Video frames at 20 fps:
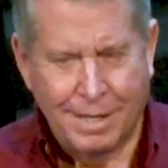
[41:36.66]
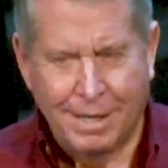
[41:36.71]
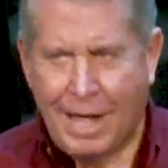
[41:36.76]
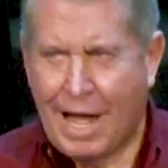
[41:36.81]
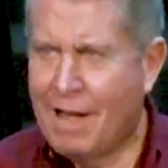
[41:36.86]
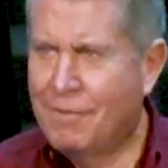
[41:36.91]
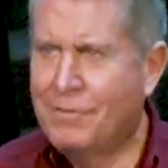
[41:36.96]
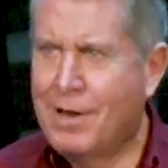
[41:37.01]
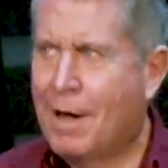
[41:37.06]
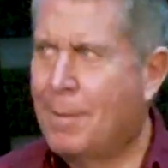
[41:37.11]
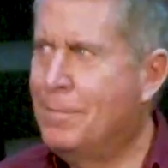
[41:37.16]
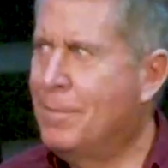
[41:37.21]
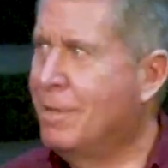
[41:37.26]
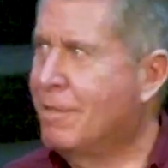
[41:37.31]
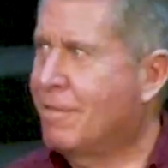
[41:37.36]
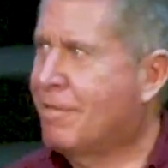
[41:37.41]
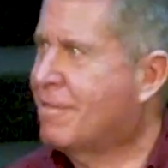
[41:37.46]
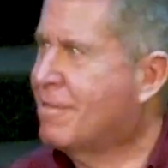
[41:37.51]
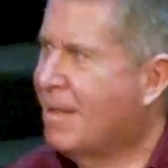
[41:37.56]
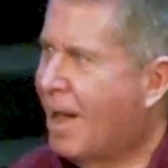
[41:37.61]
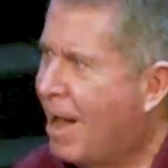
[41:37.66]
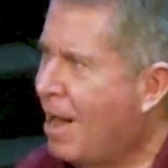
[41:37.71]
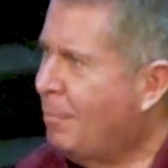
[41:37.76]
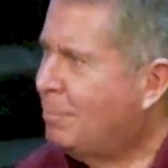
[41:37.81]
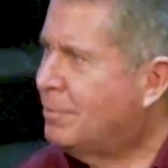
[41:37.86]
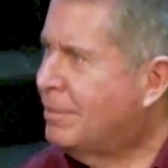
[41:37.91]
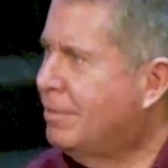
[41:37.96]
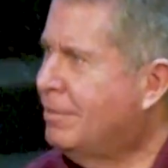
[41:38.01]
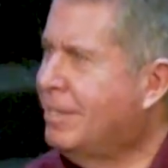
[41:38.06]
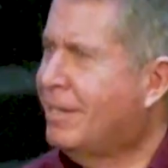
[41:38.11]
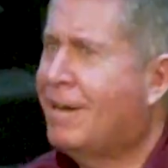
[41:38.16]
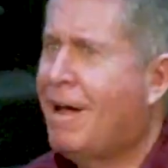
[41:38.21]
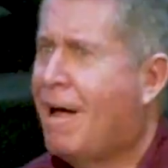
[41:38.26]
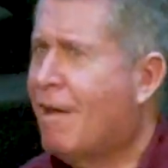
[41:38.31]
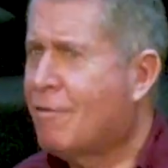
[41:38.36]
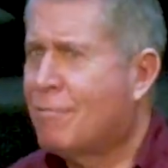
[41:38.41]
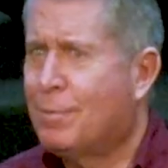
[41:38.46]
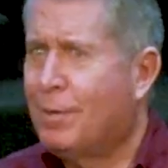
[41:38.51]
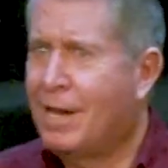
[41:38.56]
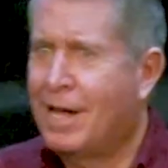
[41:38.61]
I've not been stopped. The
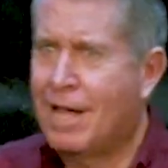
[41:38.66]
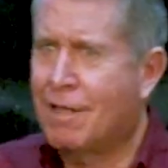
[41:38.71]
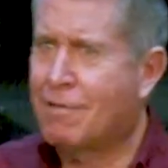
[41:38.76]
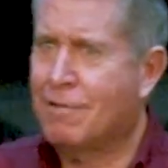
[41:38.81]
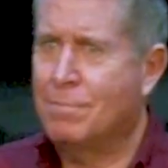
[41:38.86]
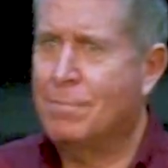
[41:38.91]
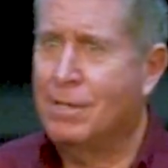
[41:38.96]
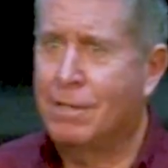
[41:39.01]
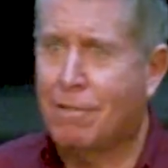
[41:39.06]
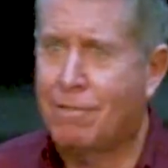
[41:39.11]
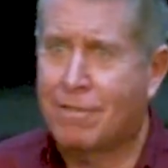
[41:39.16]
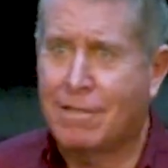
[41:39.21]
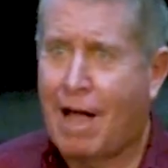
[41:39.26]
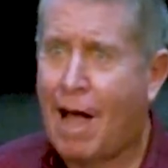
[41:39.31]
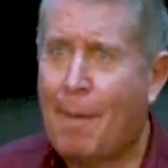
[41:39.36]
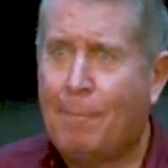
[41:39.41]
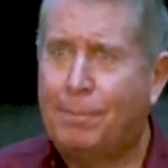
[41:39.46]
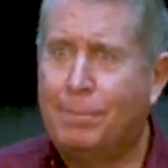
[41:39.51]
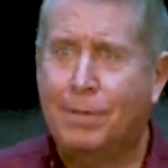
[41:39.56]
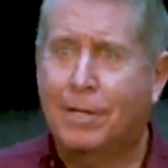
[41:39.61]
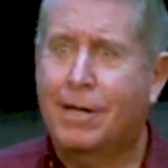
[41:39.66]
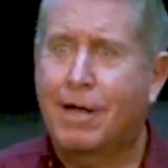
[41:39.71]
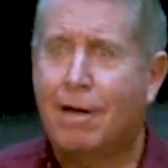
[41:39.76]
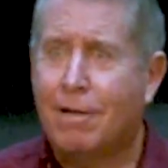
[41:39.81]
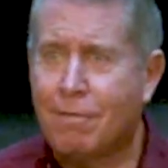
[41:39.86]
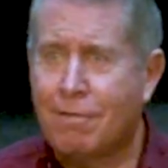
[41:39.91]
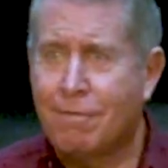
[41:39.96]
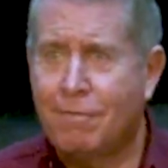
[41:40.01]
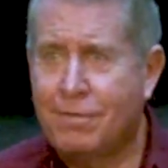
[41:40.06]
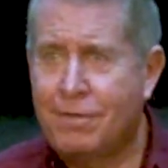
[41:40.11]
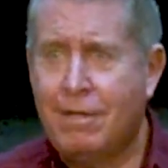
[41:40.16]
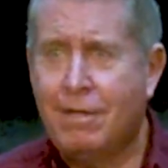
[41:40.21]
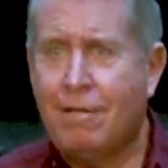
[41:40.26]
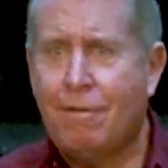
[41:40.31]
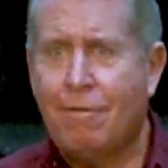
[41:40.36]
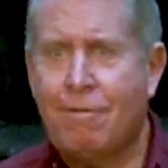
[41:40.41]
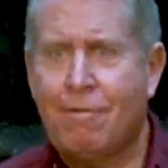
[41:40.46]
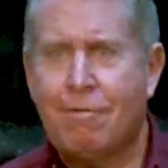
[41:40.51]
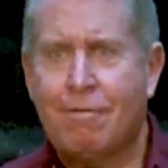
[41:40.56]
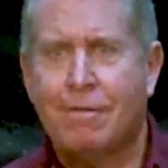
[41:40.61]
gospel hasn't been stopped because of
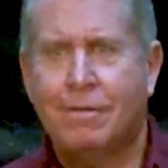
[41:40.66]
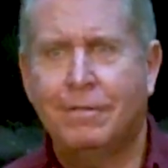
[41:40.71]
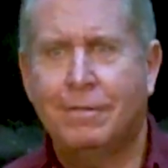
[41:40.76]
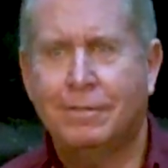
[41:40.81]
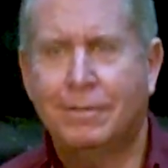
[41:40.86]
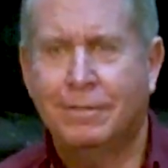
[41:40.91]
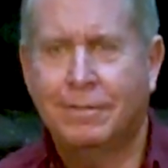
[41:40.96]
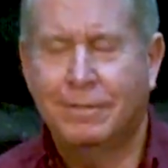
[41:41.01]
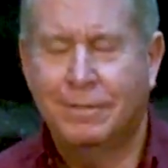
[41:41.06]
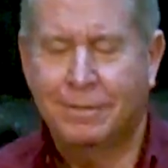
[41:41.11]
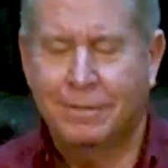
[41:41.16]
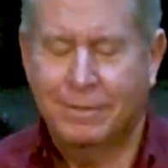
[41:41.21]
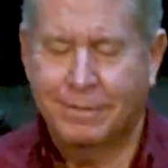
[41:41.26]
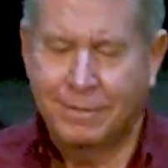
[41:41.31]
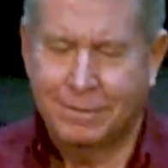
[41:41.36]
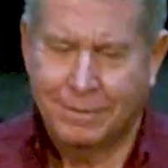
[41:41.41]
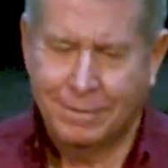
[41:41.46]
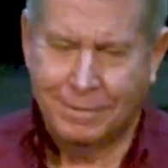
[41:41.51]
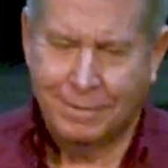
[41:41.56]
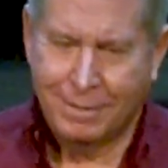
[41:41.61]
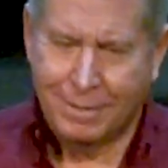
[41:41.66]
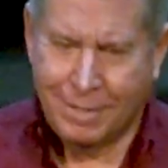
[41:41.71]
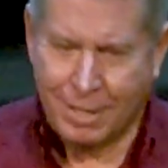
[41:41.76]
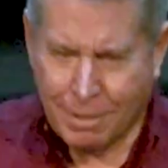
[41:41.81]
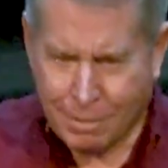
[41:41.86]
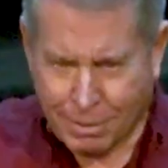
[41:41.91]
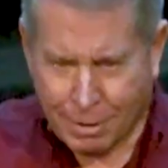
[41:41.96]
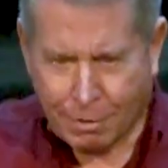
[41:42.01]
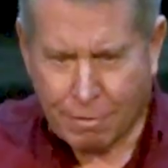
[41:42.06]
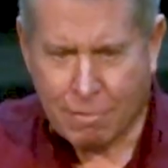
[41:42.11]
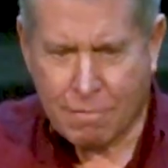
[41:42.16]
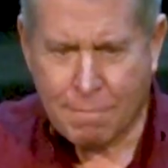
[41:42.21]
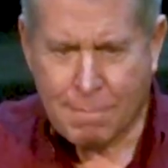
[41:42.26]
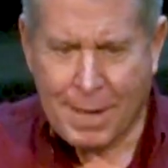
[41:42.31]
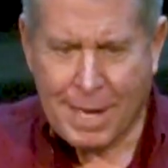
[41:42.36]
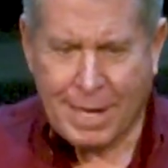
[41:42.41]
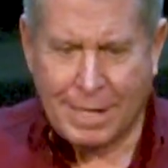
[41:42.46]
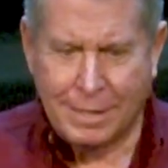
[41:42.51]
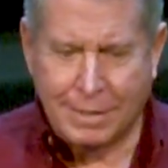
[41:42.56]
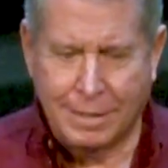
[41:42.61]
this. It's
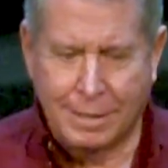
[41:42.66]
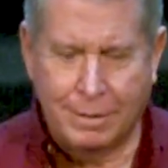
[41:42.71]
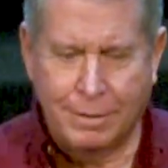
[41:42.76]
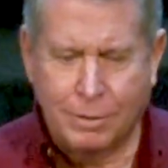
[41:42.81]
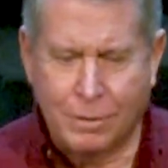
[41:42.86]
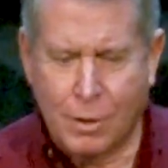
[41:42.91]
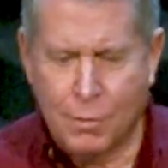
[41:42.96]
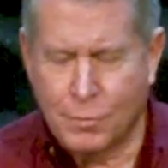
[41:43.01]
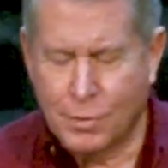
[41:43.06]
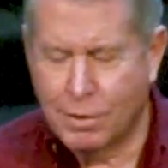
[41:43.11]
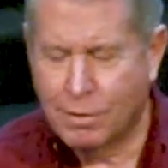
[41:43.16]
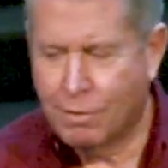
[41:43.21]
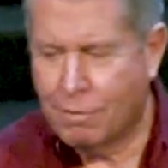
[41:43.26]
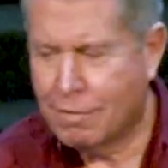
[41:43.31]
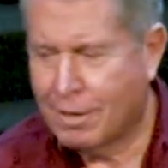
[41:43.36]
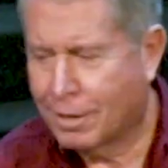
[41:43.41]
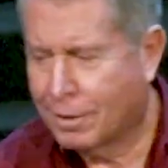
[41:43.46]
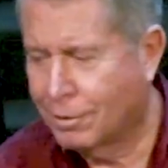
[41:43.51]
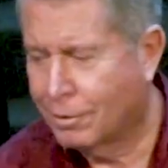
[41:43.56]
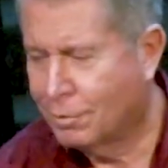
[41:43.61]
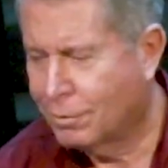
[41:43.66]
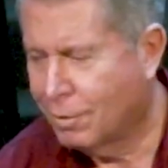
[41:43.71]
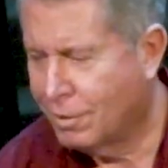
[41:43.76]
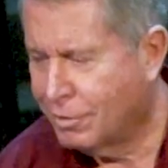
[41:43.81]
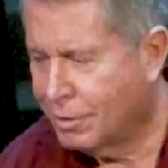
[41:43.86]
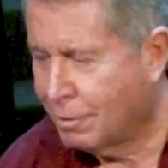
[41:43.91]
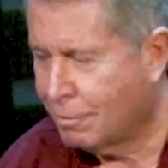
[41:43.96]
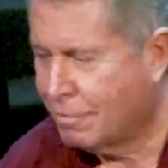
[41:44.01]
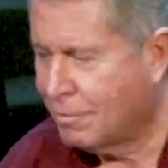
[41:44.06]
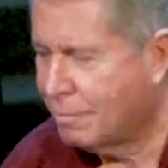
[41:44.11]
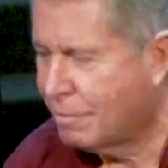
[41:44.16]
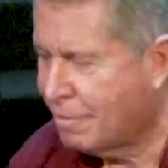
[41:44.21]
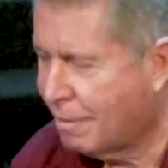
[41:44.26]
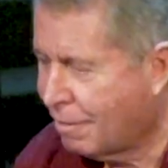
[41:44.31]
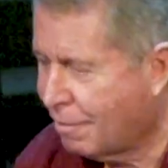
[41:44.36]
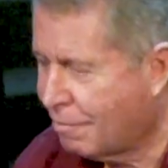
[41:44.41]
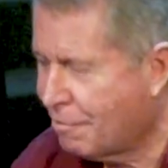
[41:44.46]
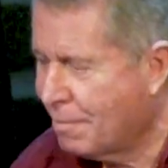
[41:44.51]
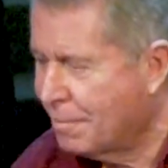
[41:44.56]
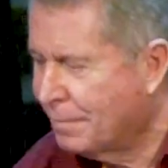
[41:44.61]
expanded. Look over here in Second Corinthians. He
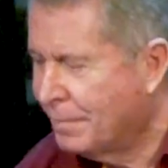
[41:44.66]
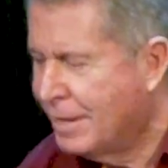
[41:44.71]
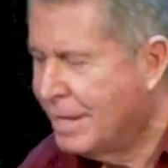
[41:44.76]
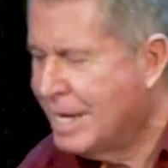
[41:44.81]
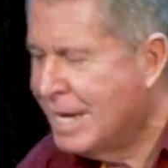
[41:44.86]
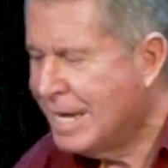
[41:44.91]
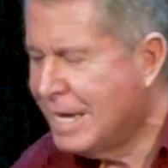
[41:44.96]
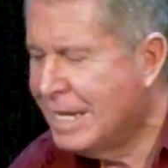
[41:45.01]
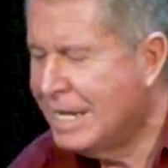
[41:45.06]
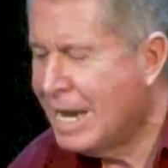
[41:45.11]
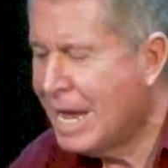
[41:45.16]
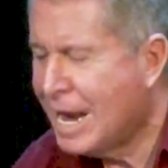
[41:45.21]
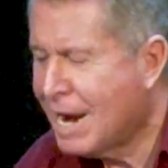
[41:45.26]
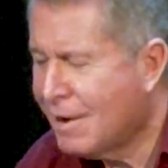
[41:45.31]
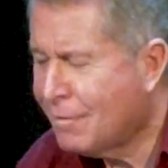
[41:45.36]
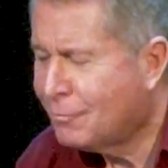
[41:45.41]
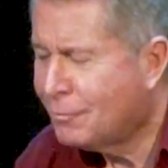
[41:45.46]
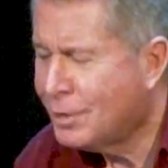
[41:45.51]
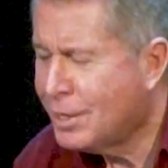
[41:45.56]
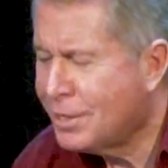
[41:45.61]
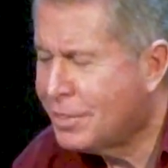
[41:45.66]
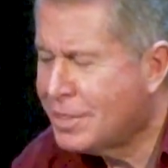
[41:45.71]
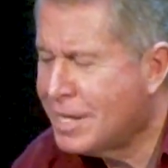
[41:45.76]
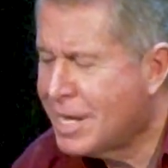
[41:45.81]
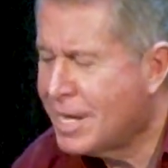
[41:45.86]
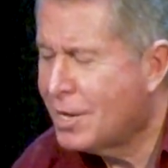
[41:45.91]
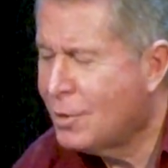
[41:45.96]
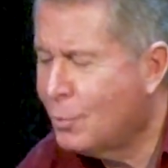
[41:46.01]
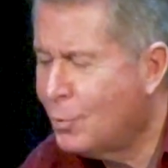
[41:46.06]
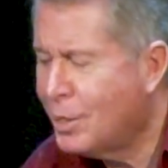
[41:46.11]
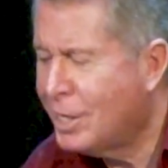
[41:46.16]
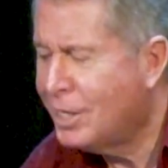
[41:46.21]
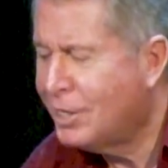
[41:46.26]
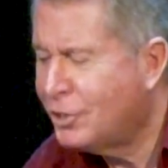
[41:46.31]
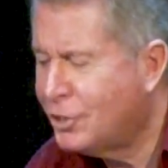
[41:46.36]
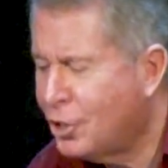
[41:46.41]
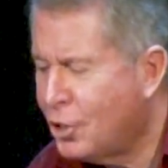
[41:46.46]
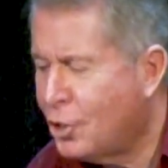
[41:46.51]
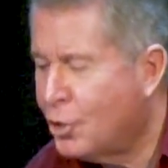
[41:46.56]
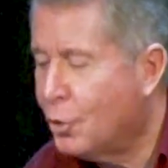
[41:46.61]
says, In everything
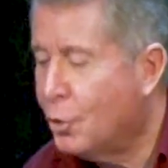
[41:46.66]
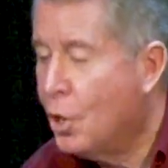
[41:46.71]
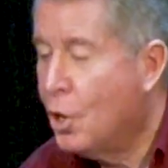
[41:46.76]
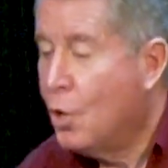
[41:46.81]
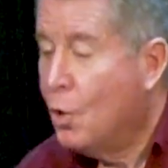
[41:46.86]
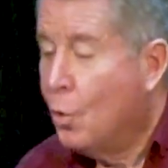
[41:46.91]
we do,